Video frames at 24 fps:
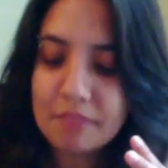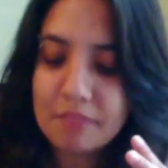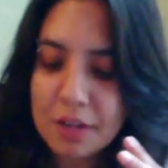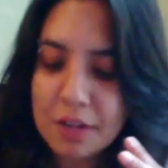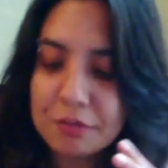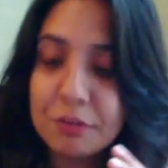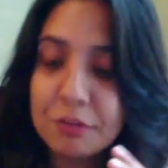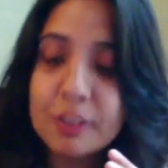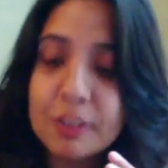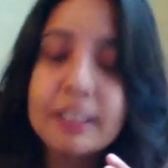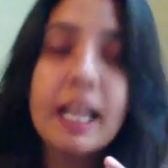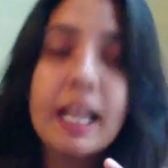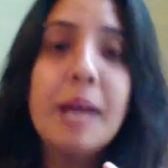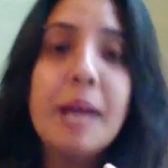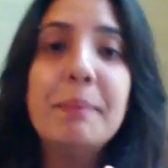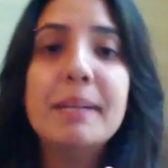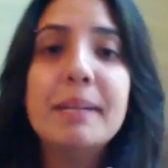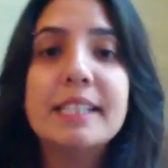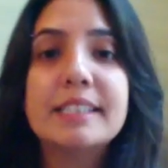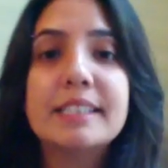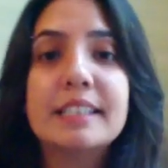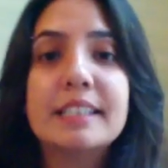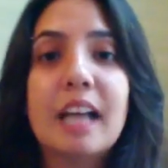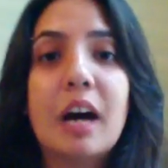For them,
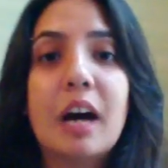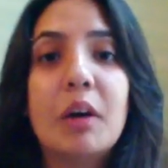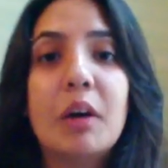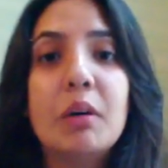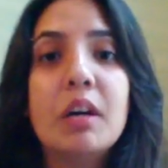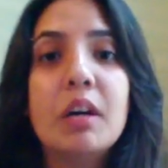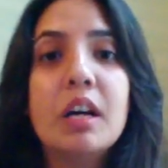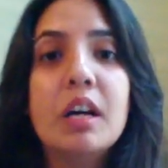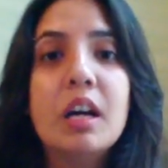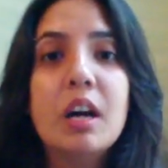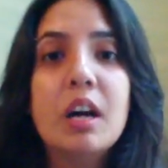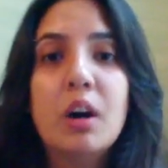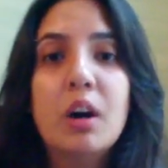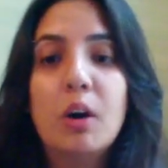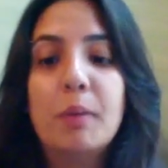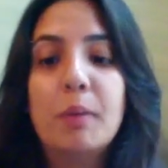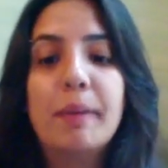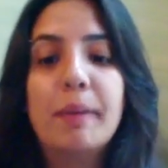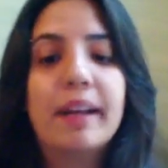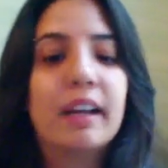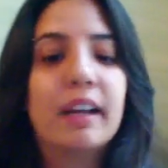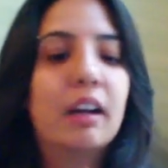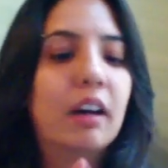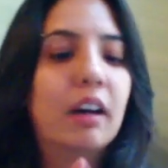it's now, oh
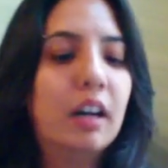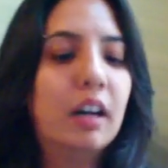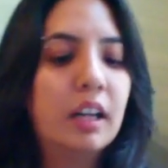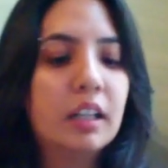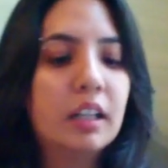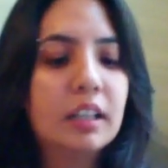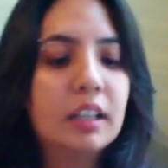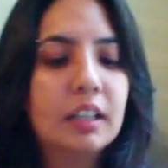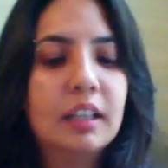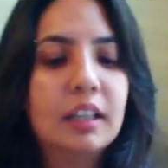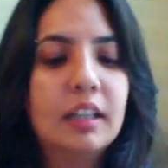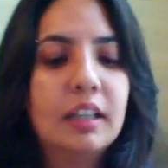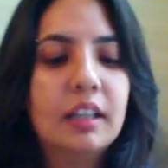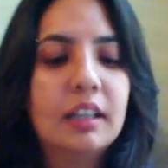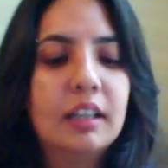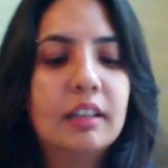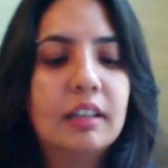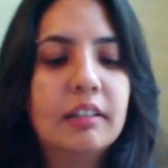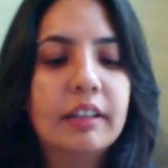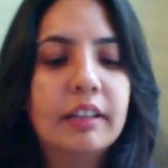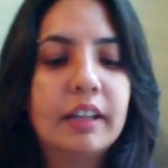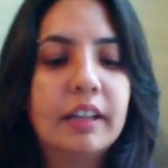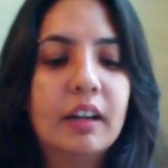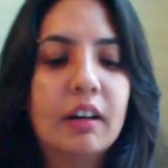my God,
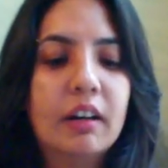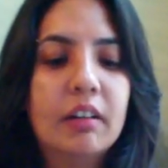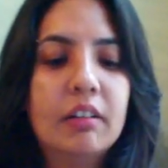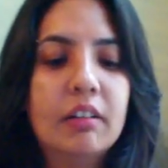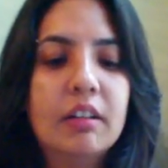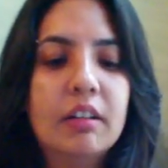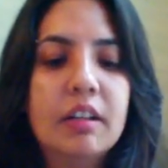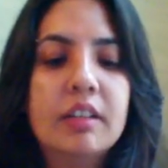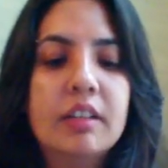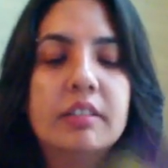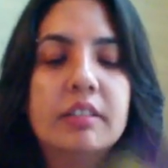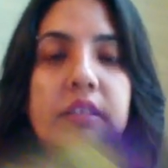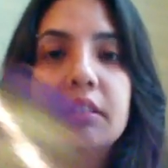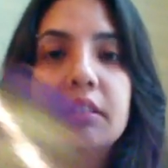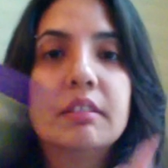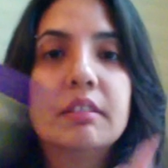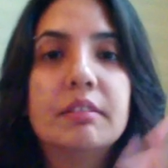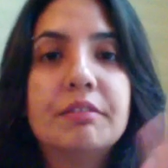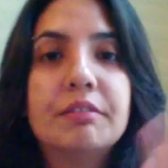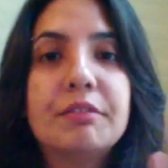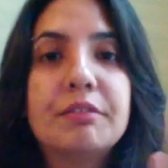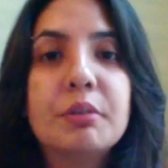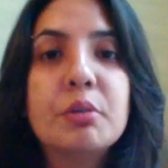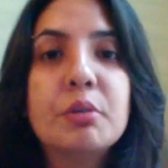you know,
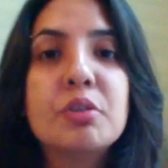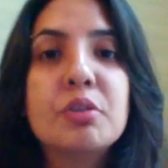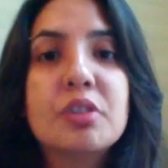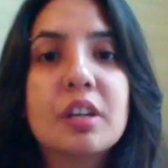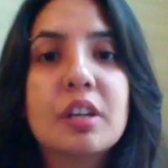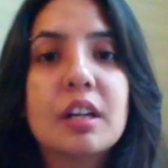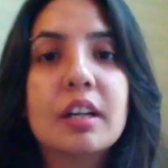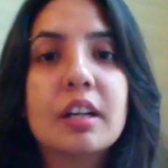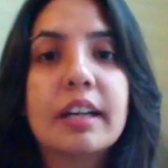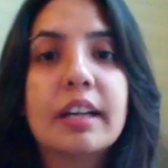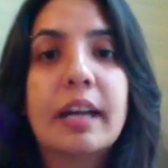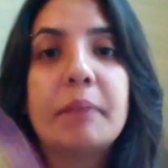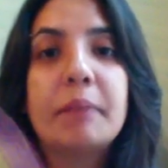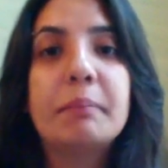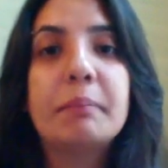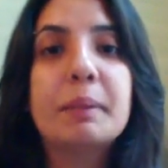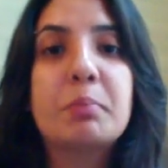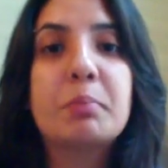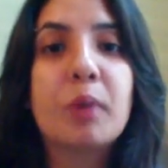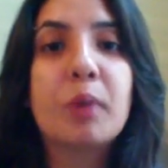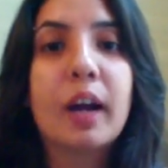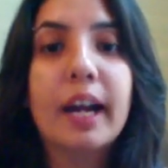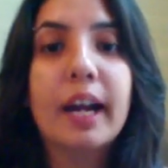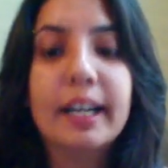future can be
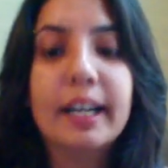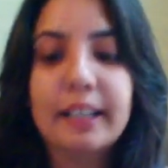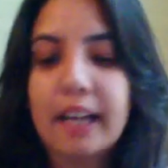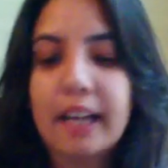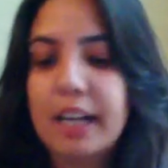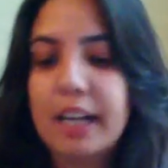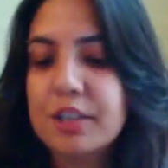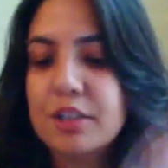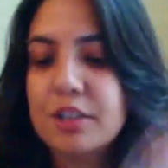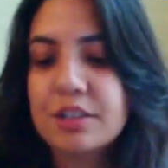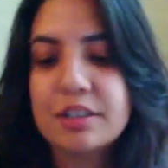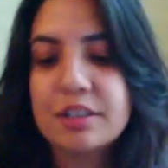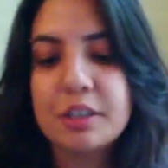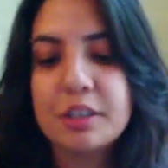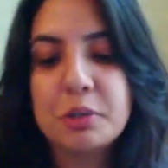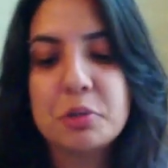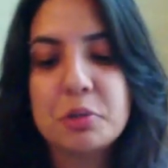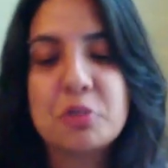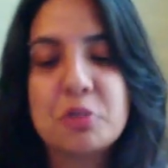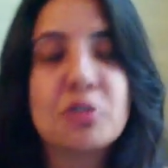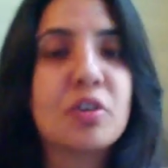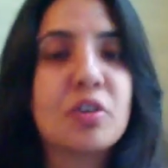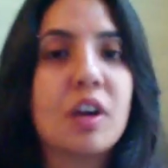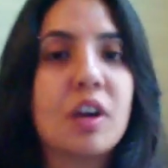bright. I just need to
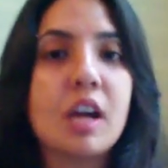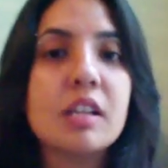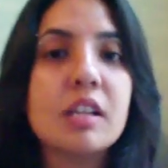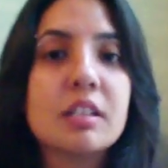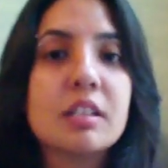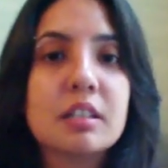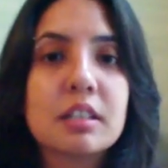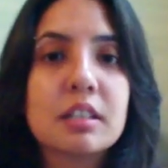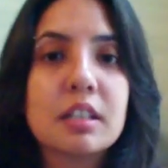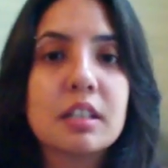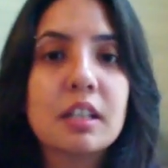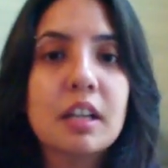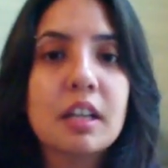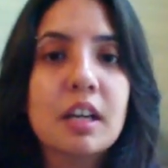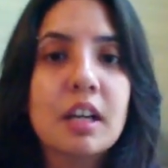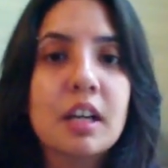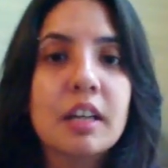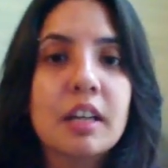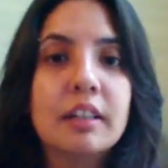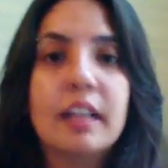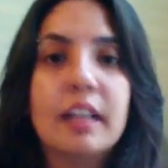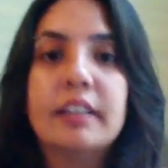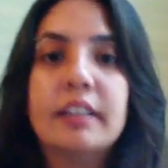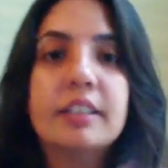trust
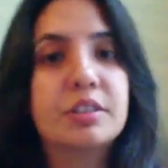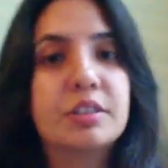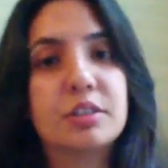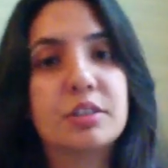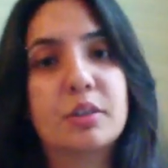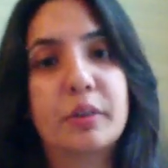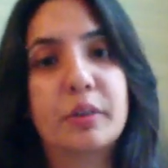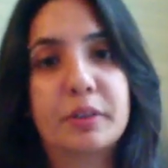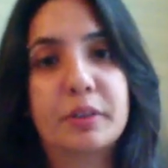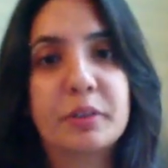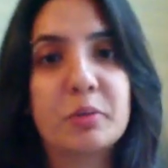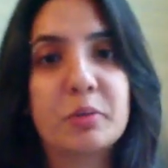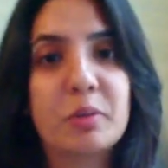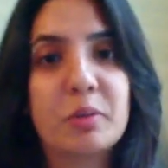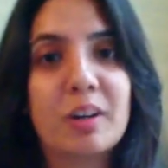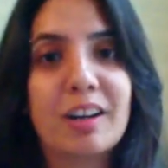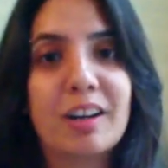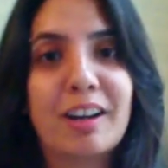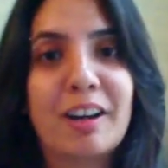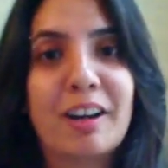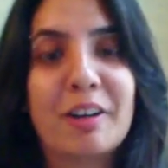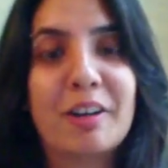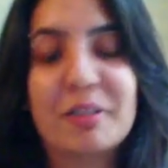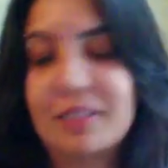that this is going to
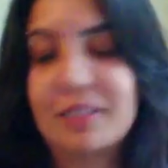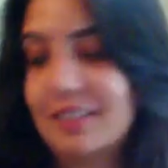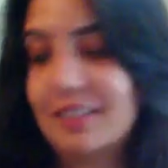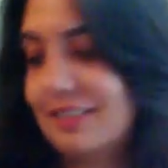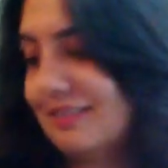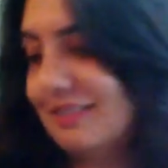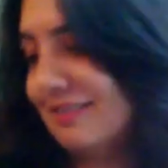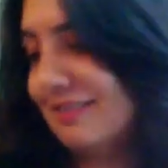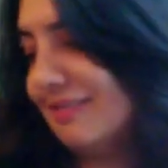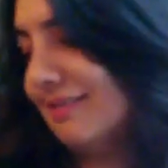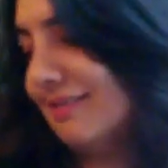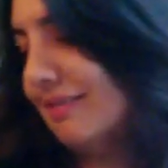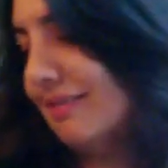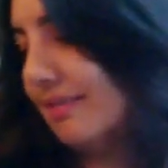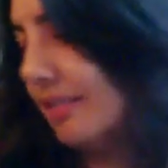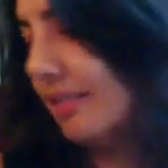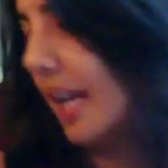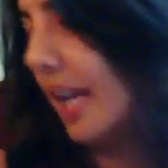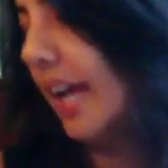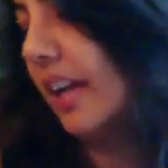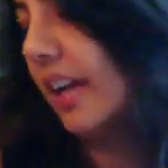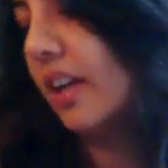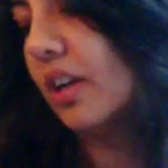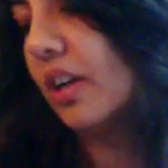work out.
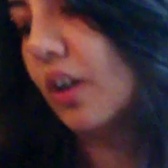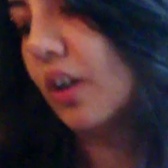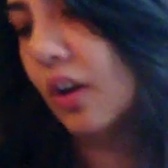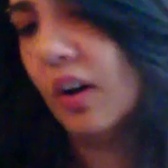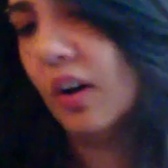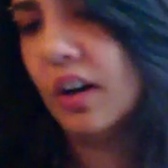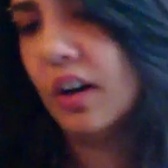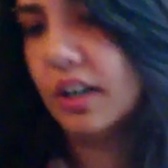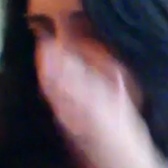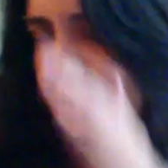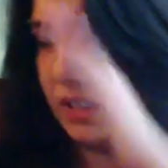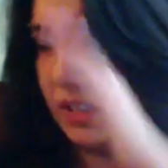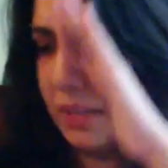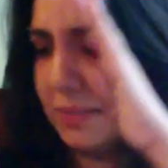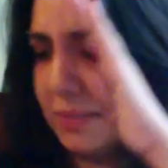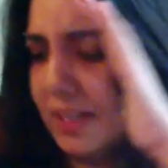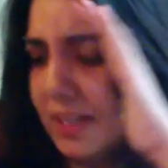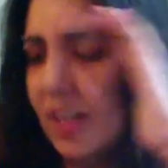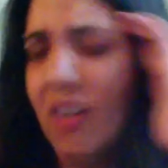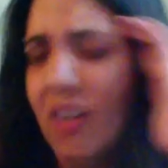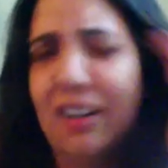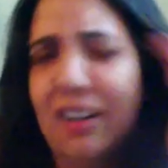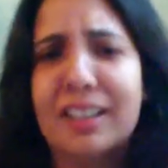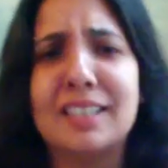Thank God. I
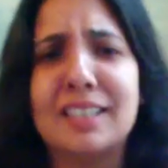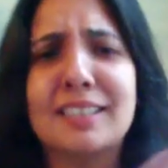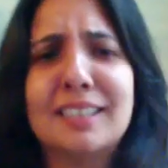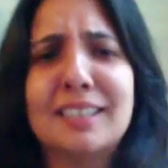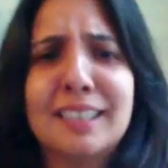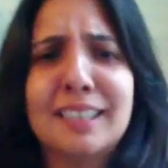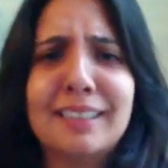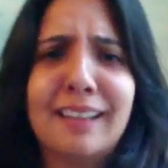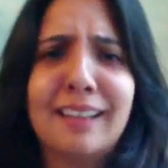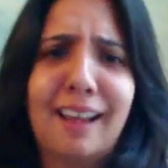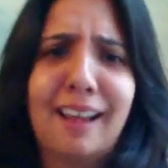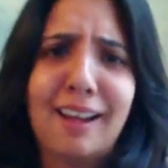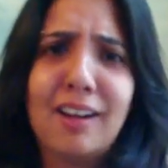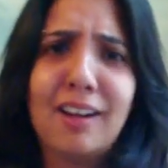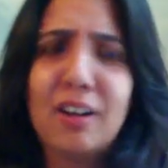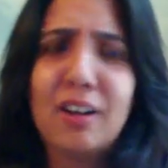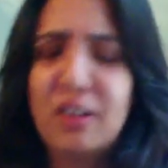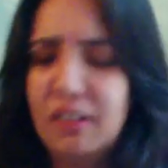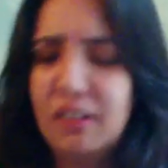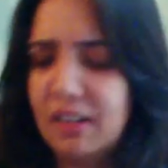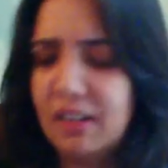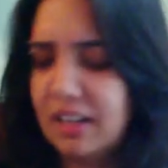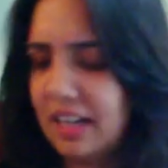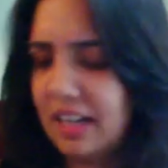mean, honestly, thank
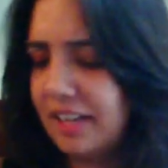God.